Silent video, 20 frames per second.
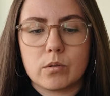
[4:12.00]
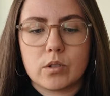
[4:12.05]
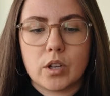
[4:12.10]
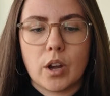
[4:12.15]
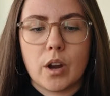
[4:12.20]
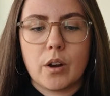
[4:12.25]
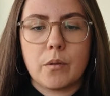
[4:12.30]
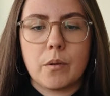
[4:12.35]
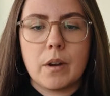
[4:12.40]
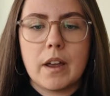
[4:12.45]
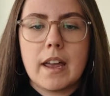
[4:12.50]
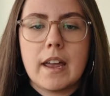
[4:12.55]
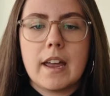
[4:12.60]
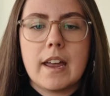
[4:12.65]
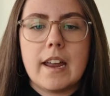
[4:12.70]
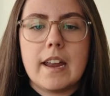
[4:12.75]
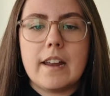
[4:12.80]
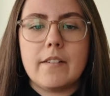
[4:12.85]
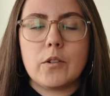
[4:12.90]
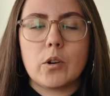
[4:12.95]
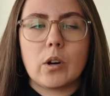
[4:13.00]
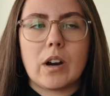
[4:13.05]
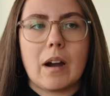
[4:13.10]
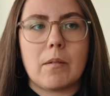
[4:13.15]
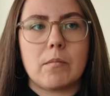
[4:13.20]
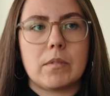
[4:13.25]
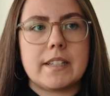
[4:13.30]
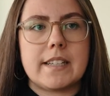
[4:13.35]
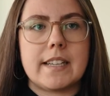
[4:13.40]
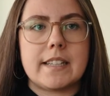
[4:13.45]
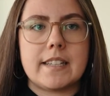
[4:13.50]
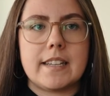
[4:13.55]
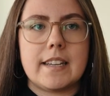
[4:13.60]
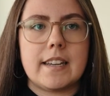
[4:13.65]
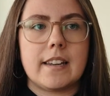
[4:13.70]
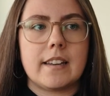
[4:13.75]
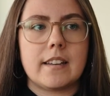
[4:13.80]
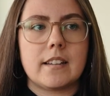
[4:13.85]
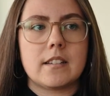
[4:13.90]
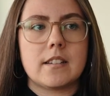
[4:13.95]
So if your camera
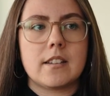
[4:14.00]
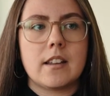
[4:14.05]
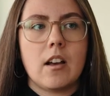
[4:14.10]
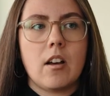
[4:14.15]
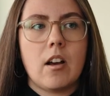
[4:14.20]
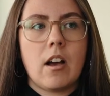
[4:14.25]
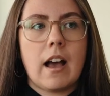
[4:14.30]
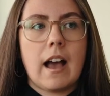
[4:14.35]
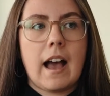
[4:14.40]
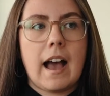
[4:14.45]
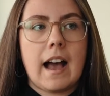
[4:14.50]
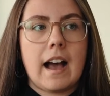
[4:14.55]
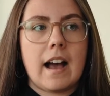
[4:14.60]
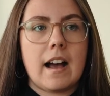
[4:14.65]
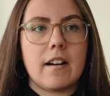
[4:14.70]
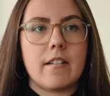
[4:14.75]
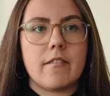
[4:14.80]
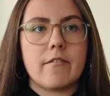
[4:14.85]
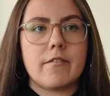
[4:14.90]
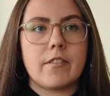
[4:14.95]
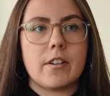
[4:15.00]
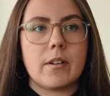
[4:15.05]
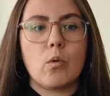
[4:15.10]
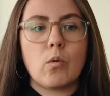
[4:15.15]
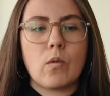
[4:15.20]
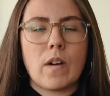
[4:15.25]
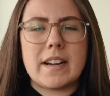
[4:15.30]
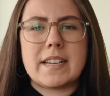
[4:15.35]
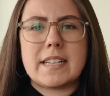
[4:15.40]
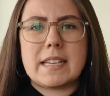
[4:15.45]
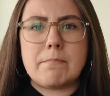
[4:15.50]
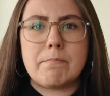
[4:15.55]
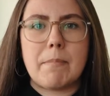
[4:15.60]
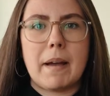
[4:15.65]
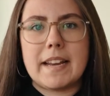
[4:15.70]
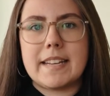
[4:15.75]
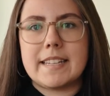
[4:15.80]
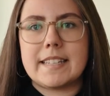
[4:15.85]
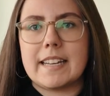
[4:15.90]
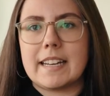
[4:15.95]
settings have already
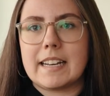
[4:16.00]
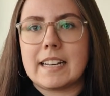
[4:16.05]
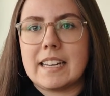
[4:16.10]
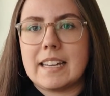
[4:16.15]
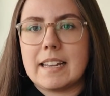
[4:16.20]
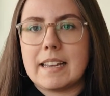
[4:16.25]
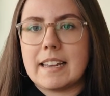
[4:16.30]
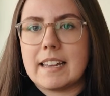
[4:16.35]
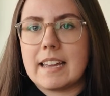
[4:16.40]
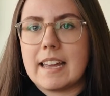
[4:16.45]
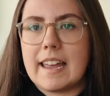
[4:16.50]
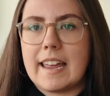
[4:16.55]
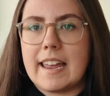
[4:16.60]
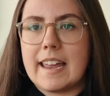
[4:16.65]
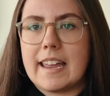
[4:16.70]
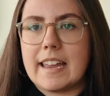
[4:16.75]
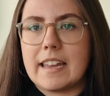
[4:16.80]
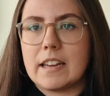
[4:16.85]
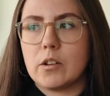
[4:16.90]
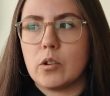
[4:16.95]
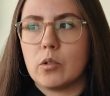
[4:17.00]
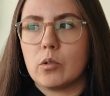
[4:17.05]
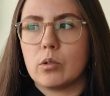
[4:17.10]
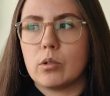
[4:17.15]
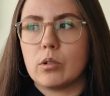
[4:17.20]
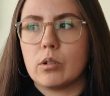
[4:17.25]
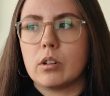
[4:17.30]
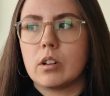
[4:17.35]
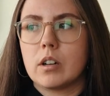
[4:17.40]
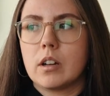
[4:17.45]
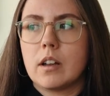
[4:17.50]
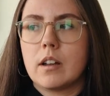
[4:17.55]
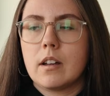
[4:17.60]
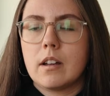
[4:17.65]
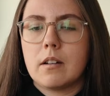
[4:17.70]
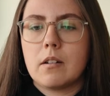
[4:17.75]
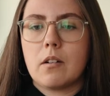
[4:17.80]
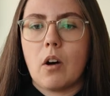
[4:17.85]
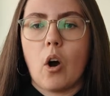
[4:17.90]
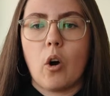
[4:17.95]
basically hit your
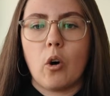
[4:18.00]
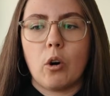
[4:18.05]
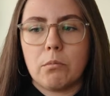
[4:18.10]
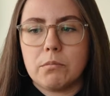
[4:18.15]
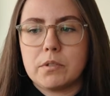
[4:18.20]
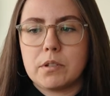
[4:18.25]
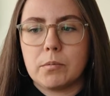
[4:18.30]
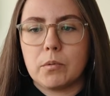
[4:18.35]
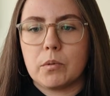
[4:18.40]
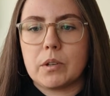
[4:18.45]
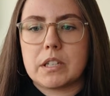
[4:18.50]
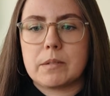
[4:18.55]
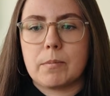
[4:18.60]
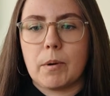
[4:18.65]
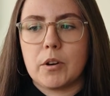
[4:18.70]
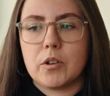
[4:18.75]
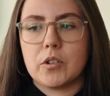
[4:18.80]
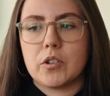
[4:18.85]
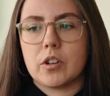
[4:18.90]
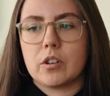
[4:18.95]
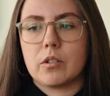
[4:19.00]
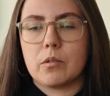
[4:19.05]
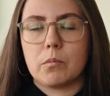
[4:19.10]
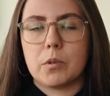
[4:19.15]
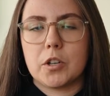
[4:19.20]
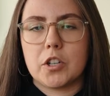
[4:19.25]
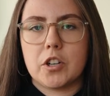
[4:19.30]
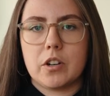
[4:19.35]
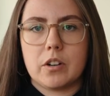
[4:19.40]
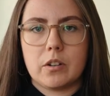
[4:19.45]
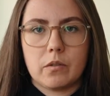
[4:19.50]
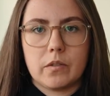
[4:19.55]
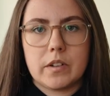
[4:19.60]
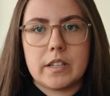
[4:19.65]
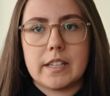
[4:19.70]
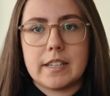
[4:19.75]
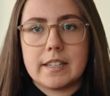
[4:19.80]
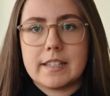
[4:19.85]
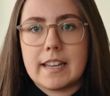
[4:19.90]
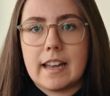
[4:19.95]
optimal exposure, which you can
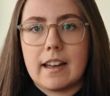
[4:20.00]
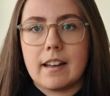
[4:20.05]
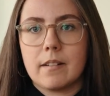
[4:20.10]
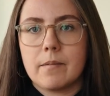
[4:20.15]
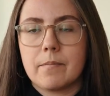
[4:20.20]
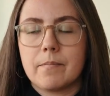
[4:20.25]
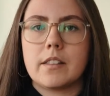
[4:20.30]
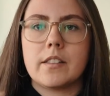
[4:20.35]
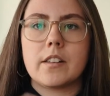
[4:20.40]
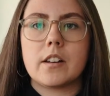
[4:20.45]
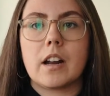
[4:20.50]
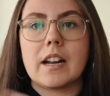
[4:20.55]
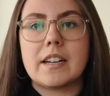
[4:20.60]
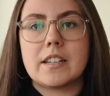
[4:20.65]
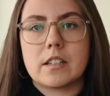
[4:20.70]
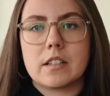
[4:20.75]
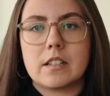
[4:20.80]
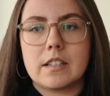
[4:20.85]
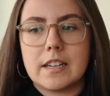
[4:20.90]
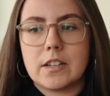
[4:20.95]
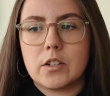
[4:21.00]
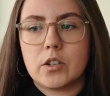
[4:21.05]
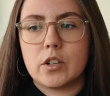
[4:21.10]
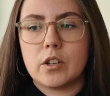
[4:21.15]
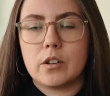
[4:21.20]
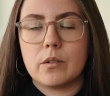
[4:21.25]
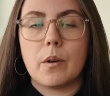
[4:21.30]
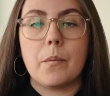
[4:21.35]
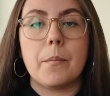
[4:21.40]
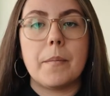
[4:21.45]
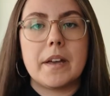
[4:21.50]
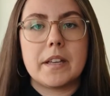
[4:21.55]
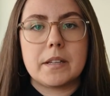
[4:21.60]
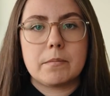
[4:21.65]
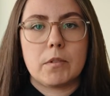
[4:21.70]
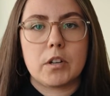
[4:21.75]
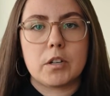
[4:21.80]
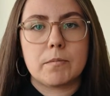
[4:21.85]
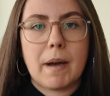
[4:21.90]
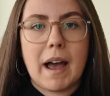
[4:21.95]
obviously set, then the light doesn't need to emit as
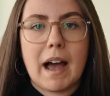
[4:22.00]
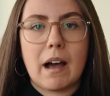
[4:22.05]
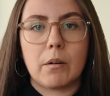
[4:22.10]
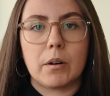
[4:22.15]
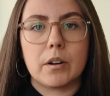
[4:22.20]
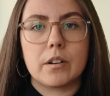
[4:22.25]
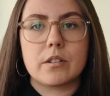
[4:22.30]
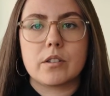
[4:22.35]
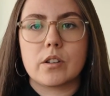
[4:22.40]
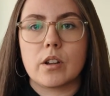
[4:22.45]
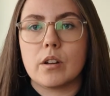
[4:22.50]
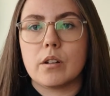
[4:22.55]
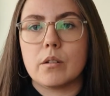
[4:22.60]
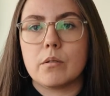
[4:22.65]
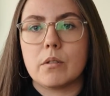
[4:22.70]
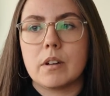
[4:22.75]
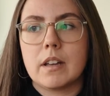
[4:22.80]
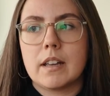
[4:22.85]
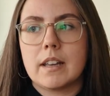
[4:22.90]
much power, so